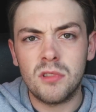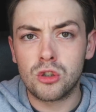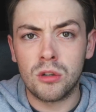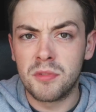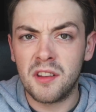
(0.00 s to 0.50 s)
or
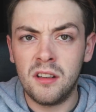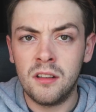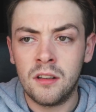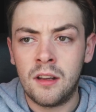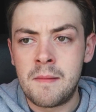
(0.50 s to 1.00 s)
something.
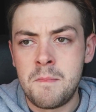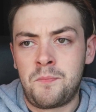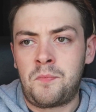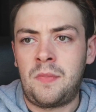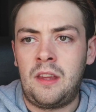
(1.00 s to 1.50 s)

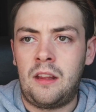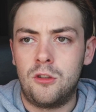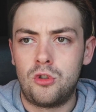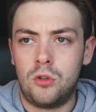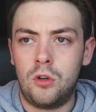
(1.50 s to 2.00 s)

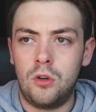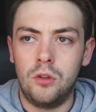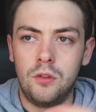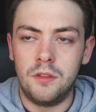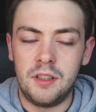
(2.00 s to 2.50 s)

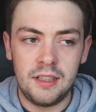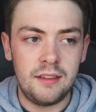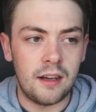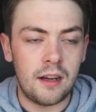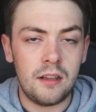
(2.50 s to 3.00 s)
So they
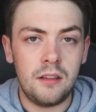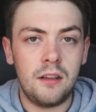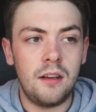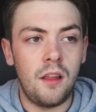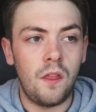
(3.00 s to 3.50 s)
did that.
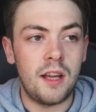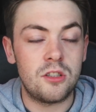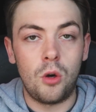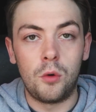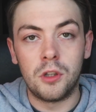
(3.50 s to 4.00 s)

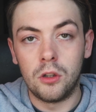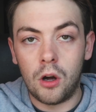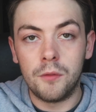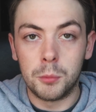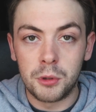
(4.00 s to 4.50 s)
That solved a
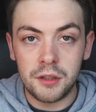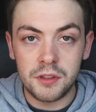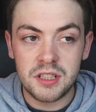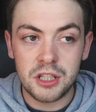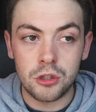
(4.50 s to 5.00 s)
lot of the
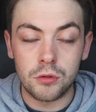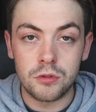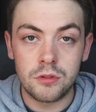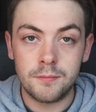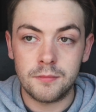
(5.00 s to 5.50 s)
previous
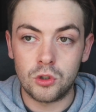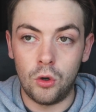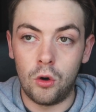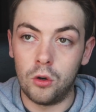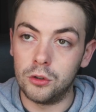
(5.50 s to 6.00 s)
issues.
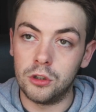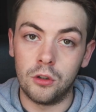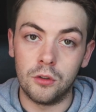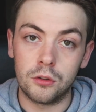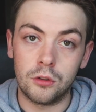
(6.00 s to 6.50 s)
So, you
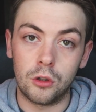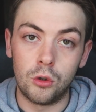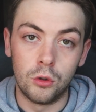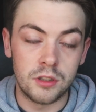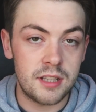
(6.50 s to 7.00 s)
know, the
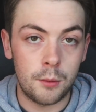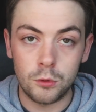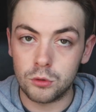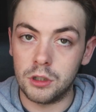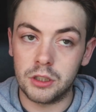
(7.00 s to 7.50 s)
coolant temp
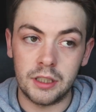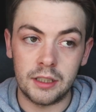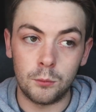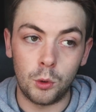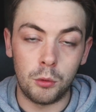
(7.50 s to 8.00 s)
was
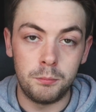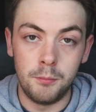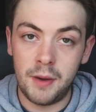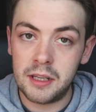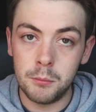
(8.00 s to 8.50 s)
working, we were
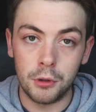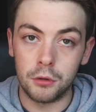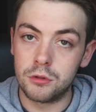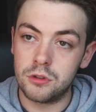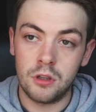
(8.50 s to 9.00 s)
making
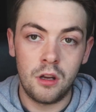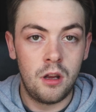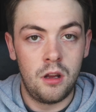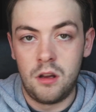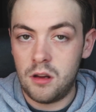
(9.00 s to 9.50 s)
boost,
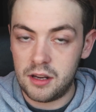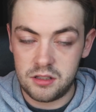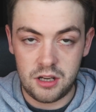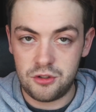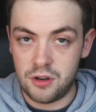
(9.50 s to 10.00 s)

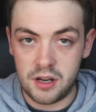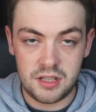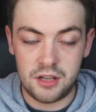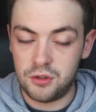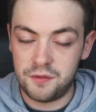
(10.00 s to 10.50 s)
etc,
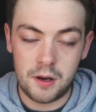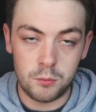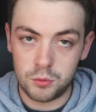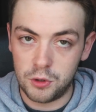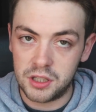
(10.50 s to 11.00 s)
etc.
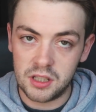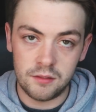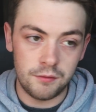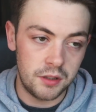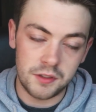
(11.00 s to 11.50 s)
Fan was
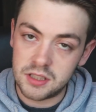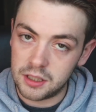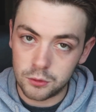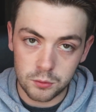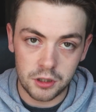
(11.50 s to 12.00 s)
working,
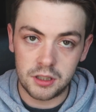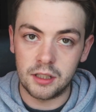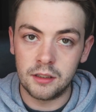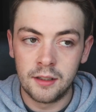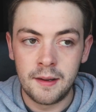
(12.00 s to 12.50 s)
VVT was
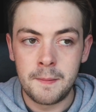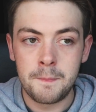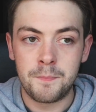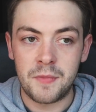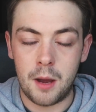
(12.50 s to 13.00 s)
working.
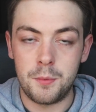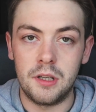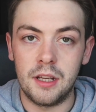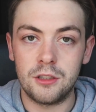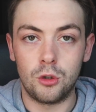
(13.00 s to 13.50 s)

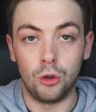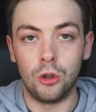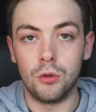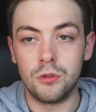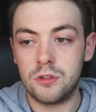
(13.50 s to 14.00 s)
Happy days, good
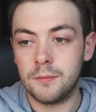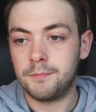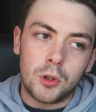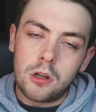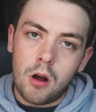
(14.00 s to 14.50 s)
news.
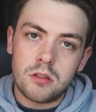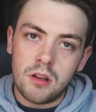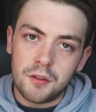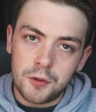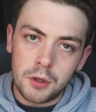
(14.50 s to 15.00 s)
But the car
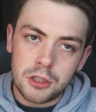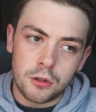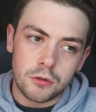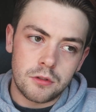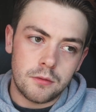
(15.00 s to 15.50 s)
still had a few
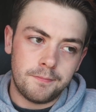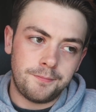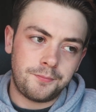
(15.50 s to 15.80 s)
issues.